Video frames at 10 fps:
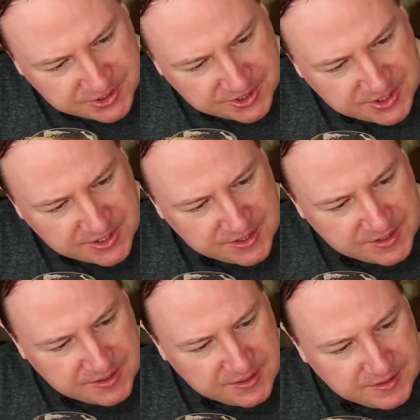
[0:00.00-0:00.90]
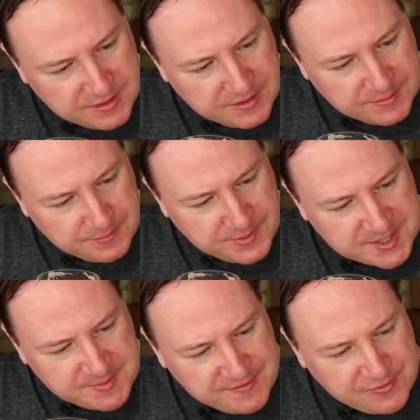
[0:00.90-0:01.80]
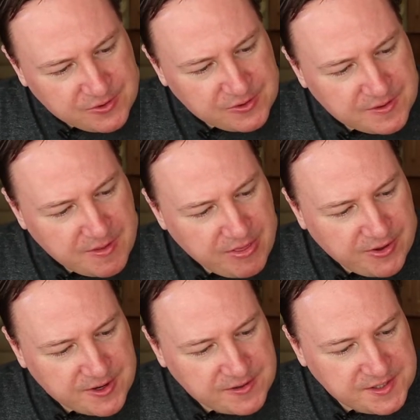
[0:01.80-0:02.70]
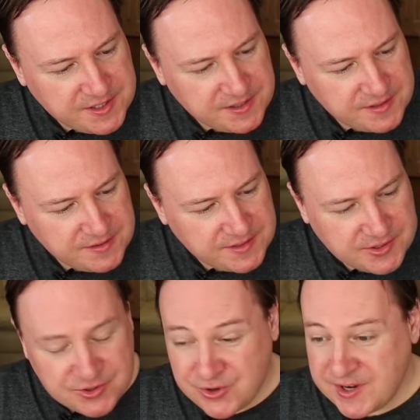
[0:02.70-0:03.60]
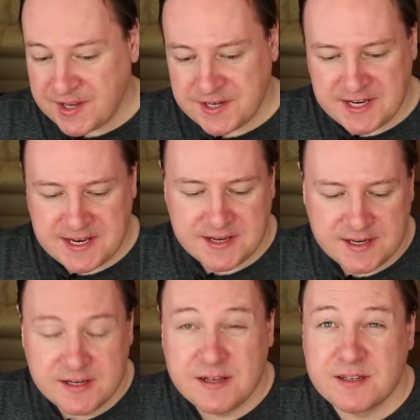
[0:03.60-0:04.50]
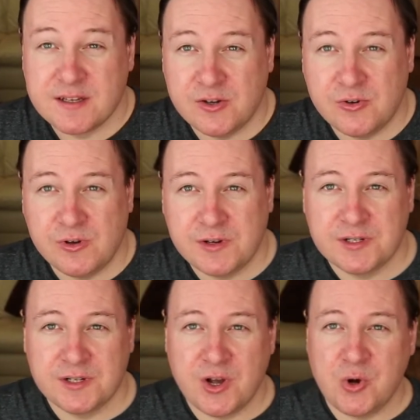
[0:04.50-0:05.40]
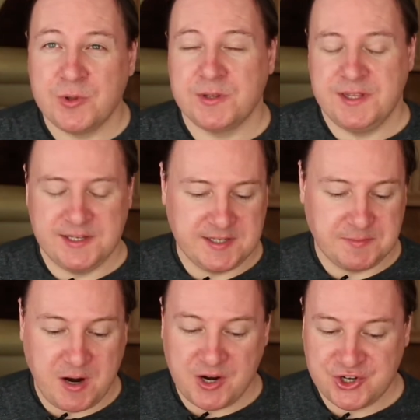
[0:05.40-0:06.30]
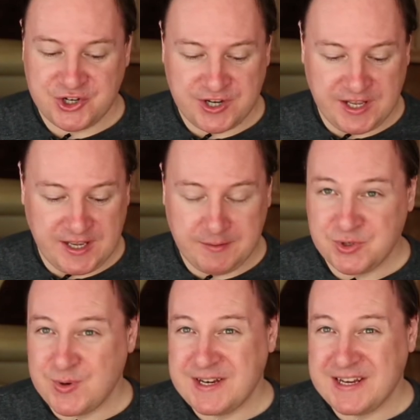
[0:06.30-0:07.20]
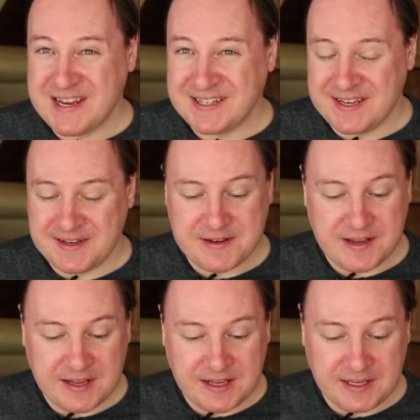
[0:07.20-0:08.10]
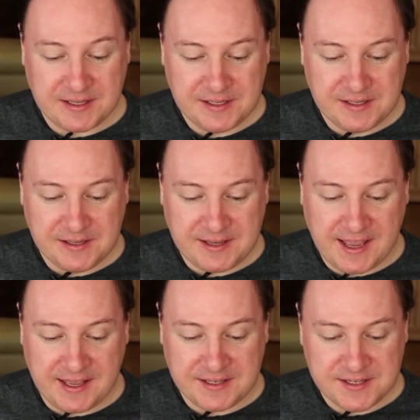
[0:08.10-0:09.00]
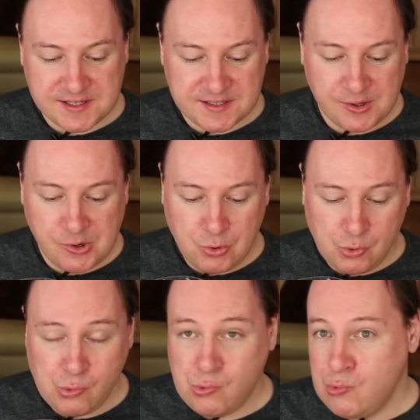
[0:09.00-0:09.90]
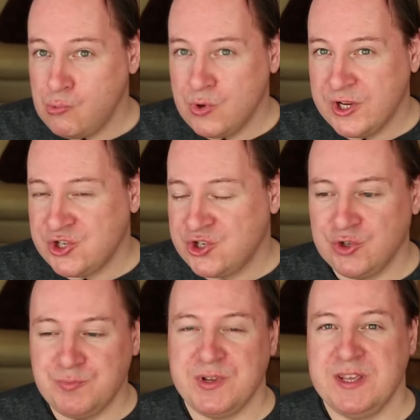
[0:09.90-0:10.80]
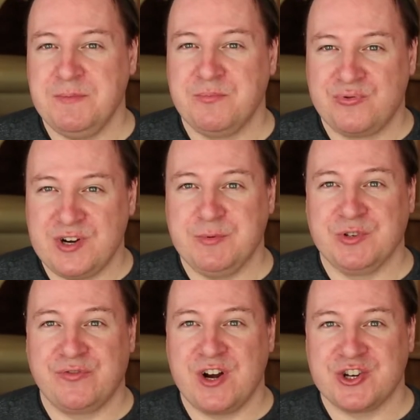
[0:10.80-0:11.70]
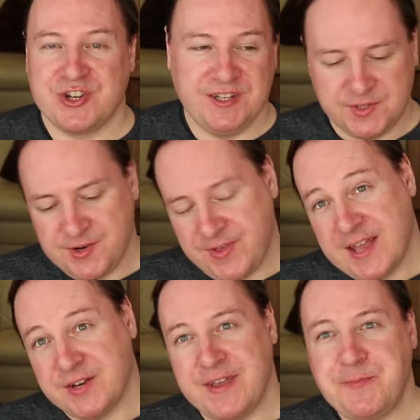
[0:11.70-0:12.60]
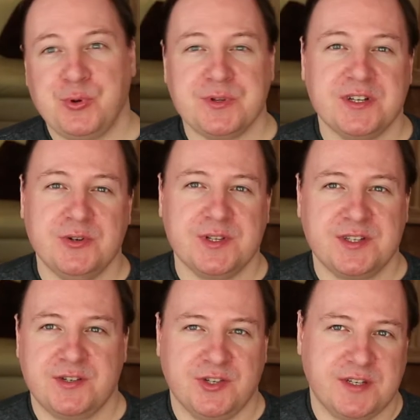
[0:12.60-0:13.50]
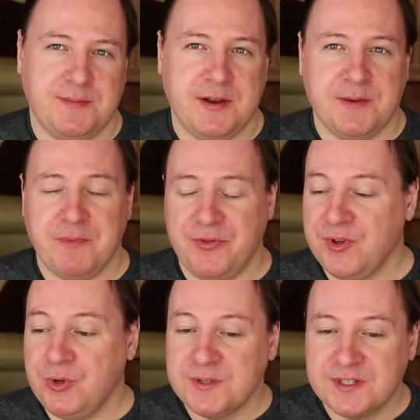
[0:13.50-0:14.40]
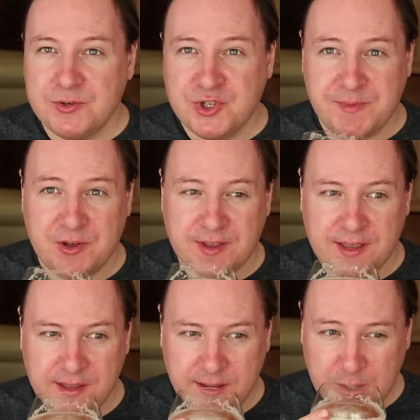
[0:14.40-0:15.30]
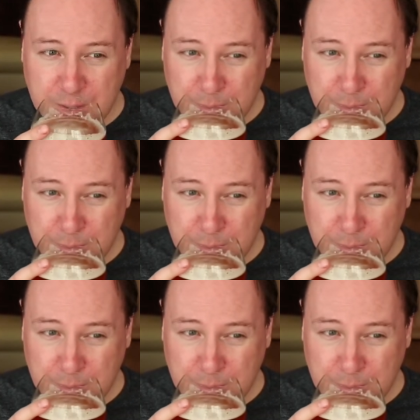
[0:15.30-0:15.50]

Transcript: Under best before 3rd 0319. So I'm going to go with it. This is March 2018 canned, so it should be pretty much fresh. So it's near the end of April, so it's just about a month old, so it should be okay.